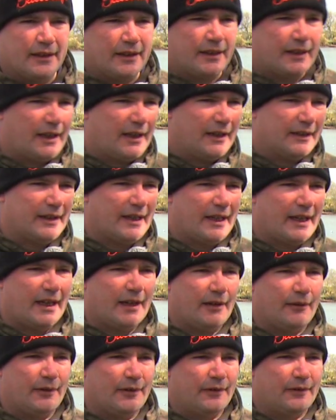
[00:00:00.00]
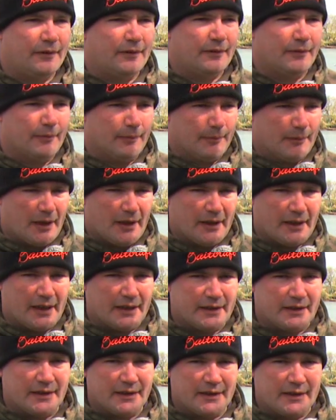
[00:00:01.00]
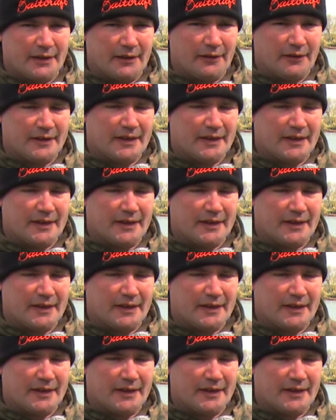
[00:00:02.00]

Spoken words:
get a day out with Mark Hutchinson or